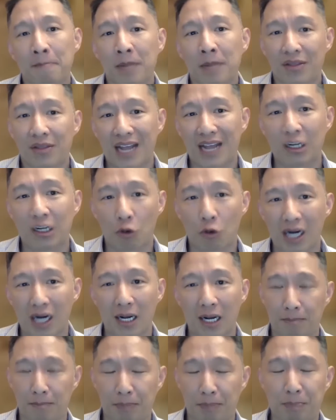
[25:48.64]
Then you
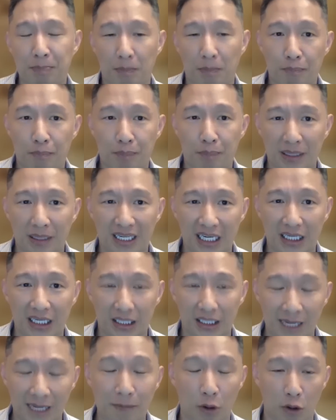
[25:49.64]
want to
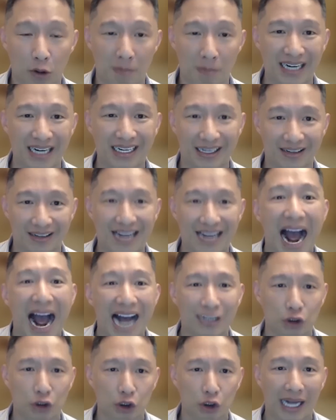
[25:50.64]
keep your money in
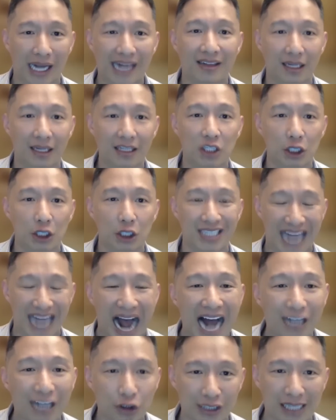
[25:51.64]
cash, and in terms of
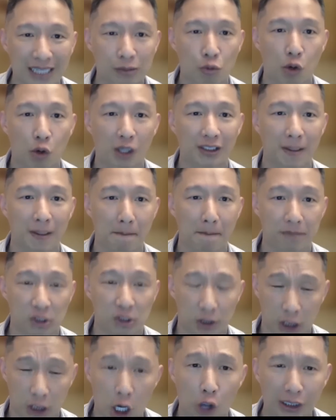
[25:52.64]
cash, that's where the
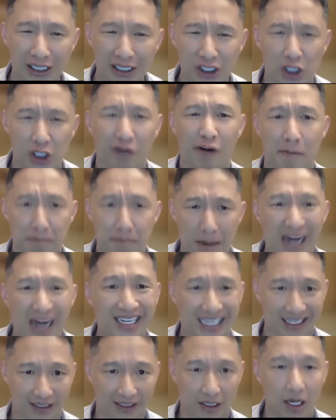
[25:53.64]
gold and silver
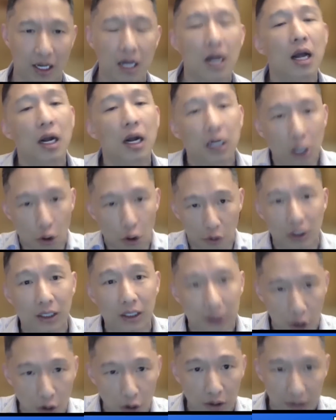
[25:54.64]
bucket
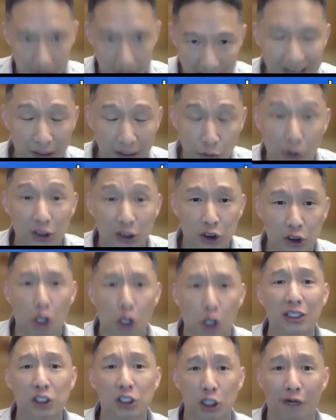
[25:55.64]
go. That's where gold
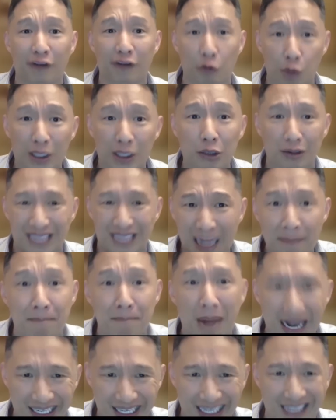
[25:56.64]
and silver went to that
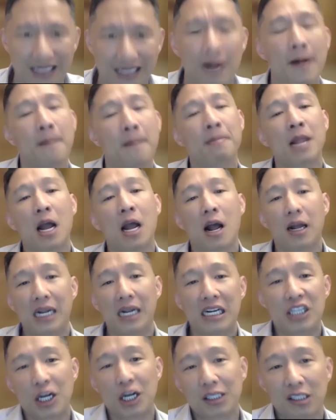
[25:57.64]
bucket. In
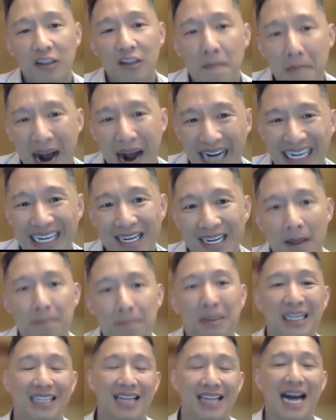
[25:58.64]
terms of the mining
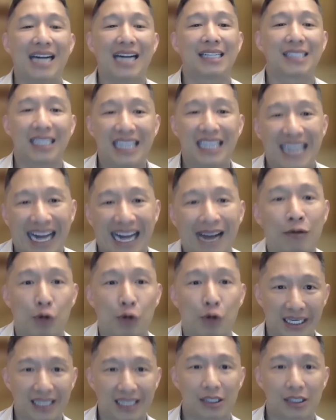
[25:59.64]
company, that is an
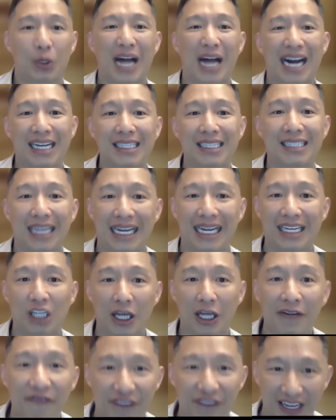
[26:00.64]
equity. So that is an
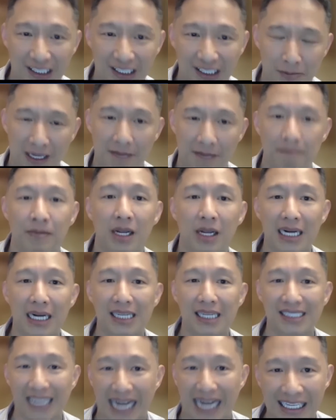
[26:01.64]
investment. It
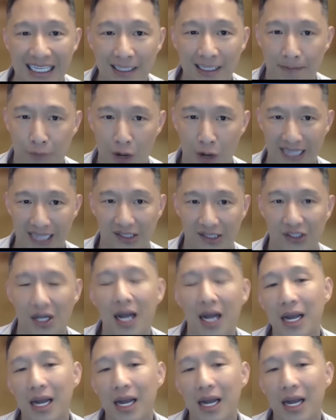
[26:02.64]
is enterprise.